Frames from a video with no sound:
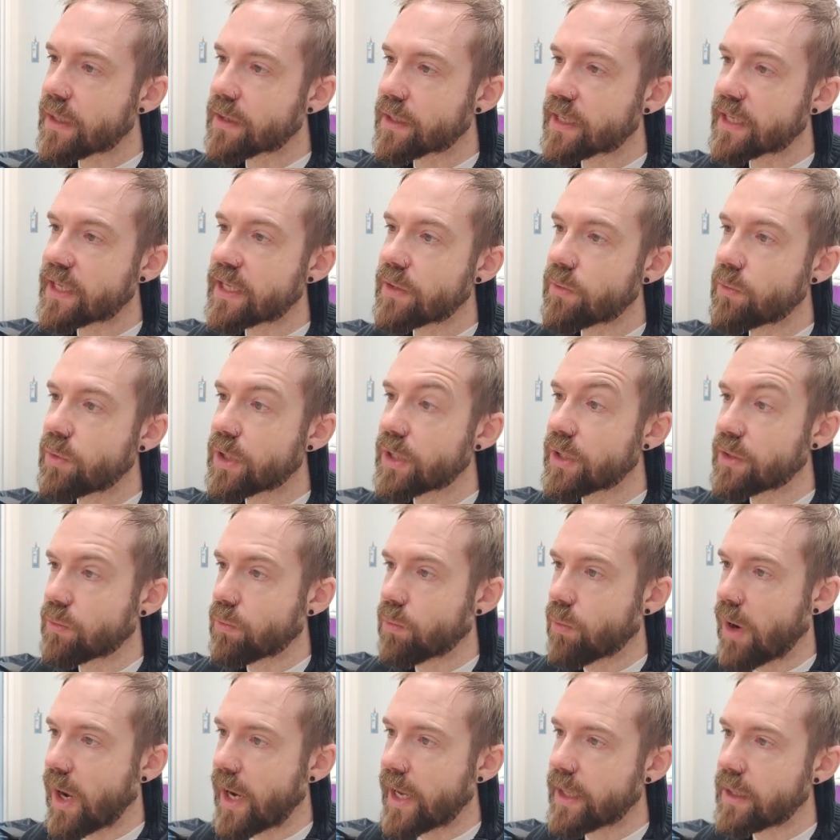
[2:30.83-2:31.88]
the
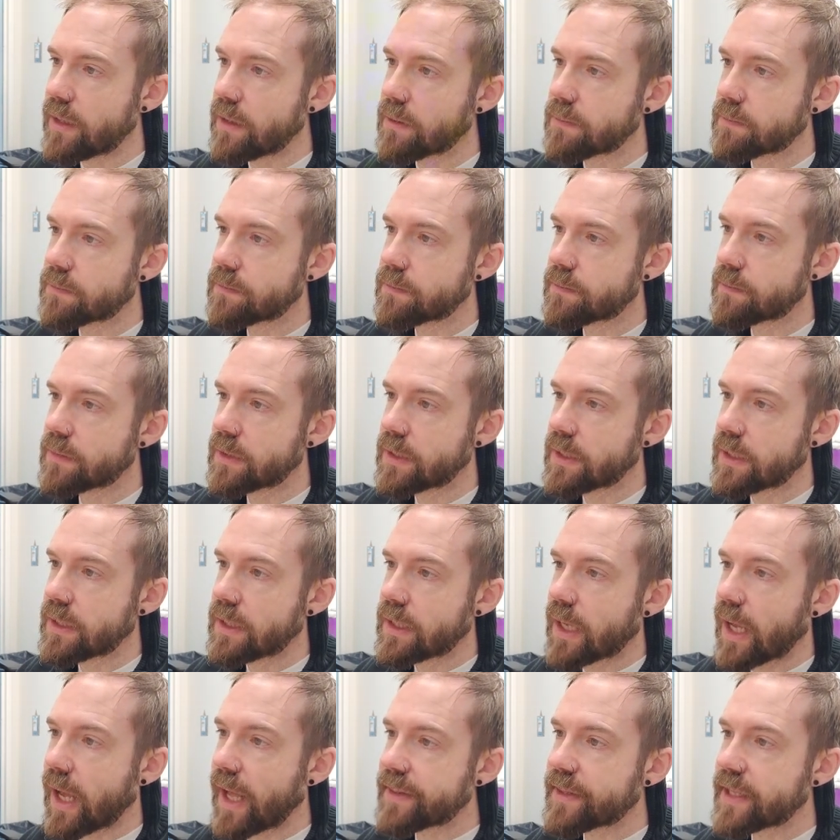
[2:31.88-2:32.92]
keyword while,
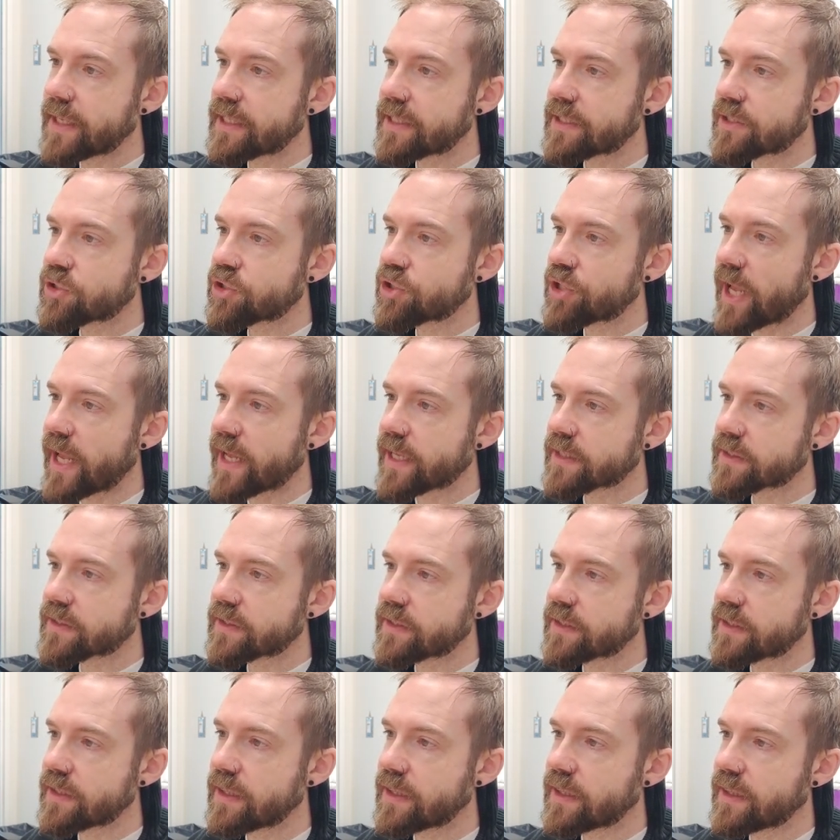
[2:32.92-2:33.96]
and then it checks